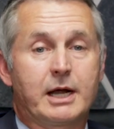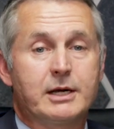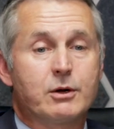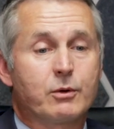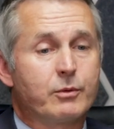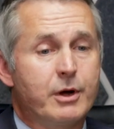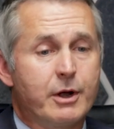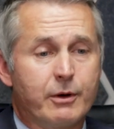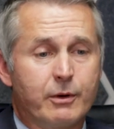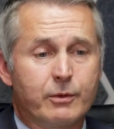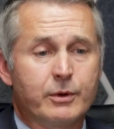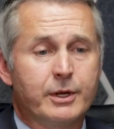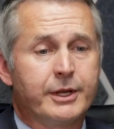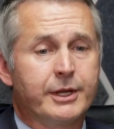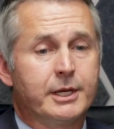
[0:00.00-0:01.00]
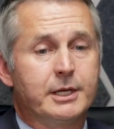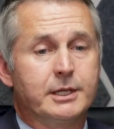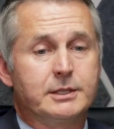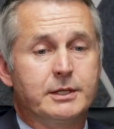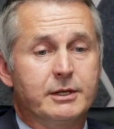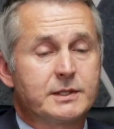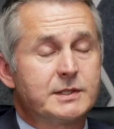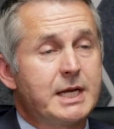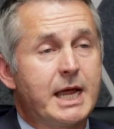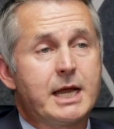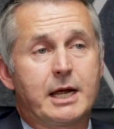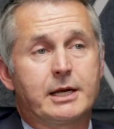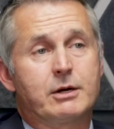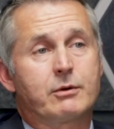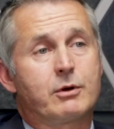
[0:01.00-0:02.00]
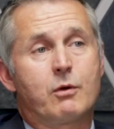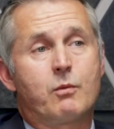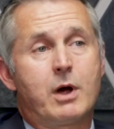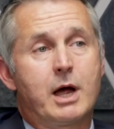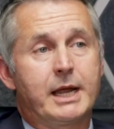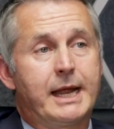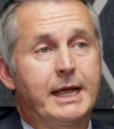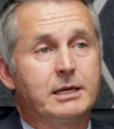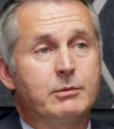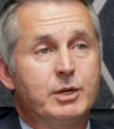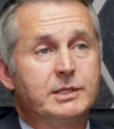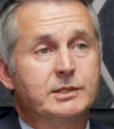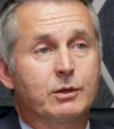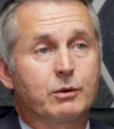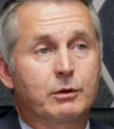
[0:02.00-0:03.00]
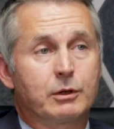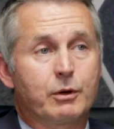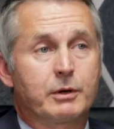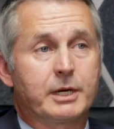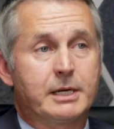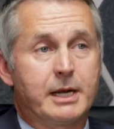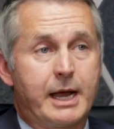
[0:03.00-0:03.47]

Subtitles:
I don't know, to this day, I don't know why it had to be so cloak and